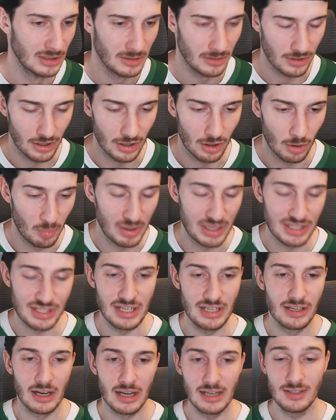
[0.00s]
you know,
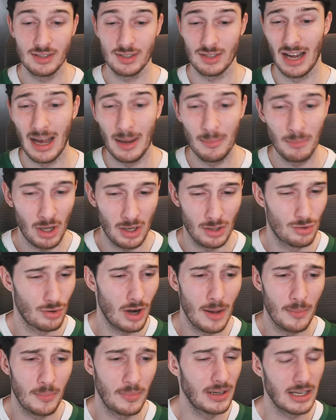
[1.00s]
busy nights, I'm not
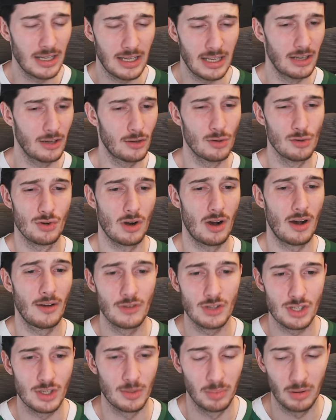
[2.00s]
dropping Nikita Kucherov
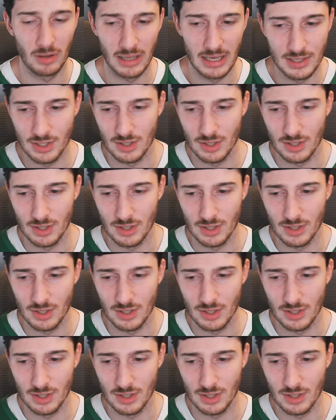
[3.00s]
just to play